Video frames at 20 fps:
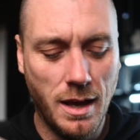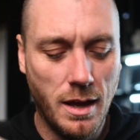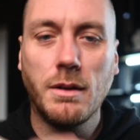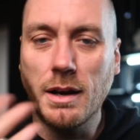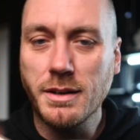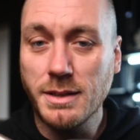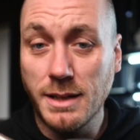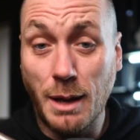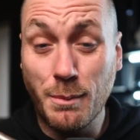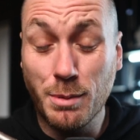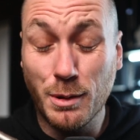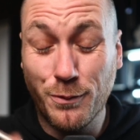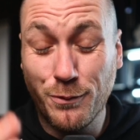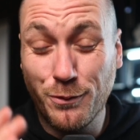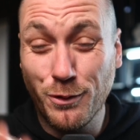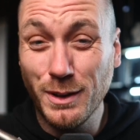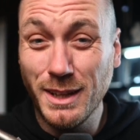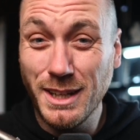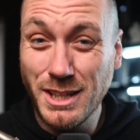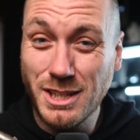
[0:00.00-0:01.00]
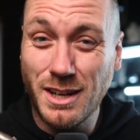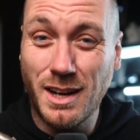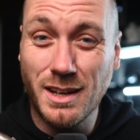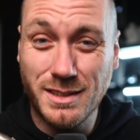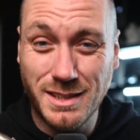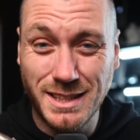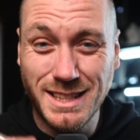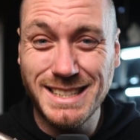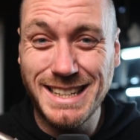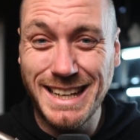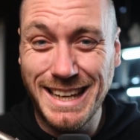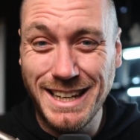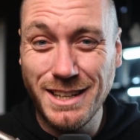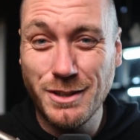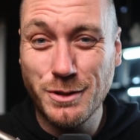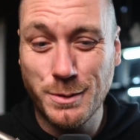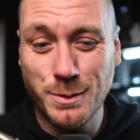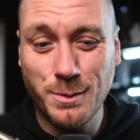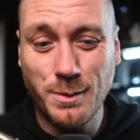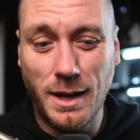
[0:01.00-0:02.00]
You're actually able to fully charge this
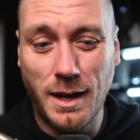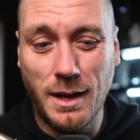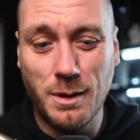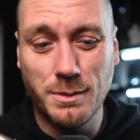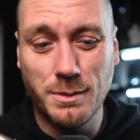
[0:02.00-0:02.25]
in 2